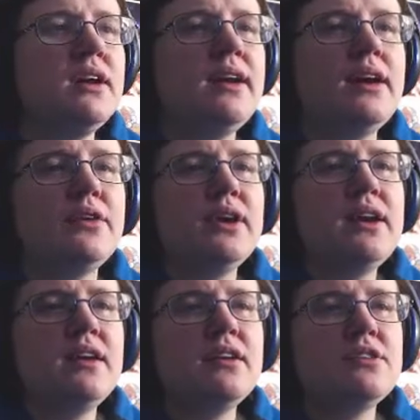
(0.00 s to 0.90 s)
Now, get
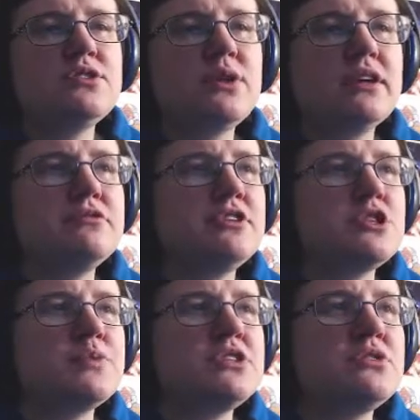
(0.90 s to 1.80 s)
out of here so I can finish
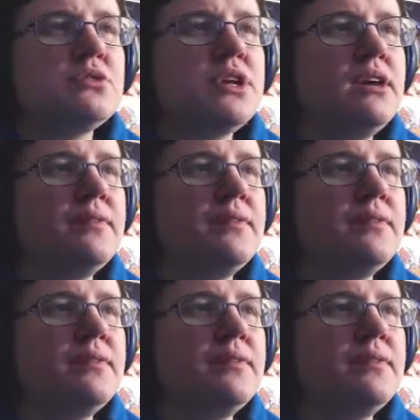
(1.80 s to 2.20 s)
my story.